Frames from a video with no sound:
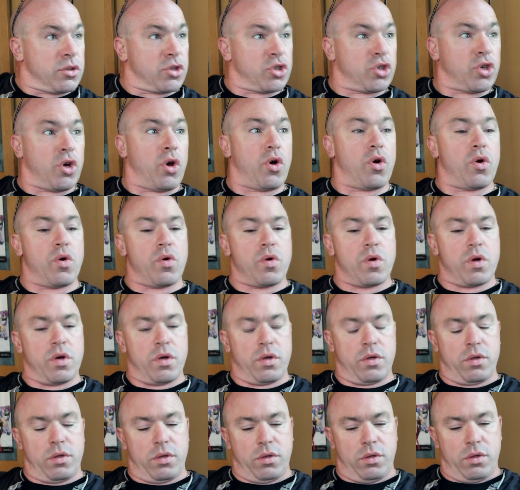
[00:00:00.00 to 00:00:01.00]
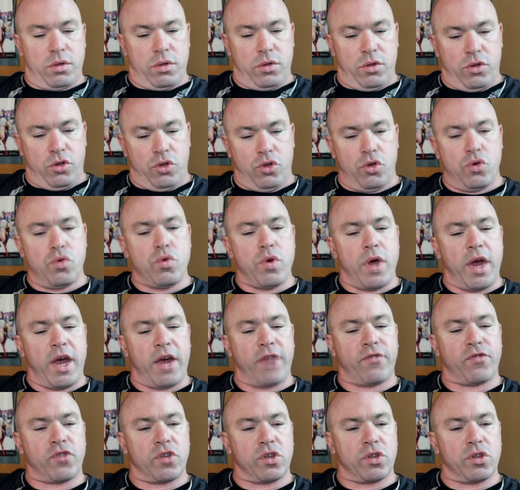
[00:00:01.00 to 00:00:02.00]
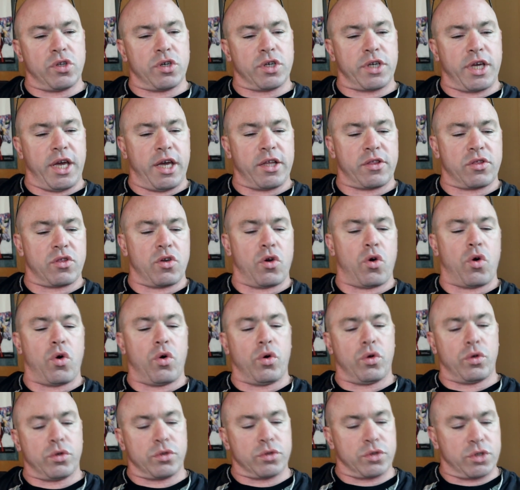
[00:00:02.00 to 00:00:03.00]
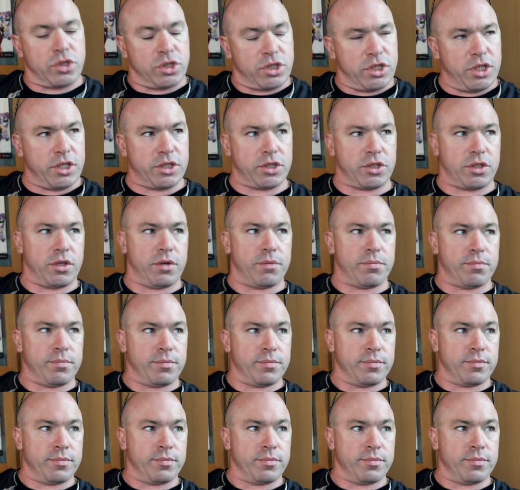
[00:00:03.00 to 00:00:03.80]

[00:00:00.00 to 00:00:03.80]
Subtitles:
So you have to look at the whole system.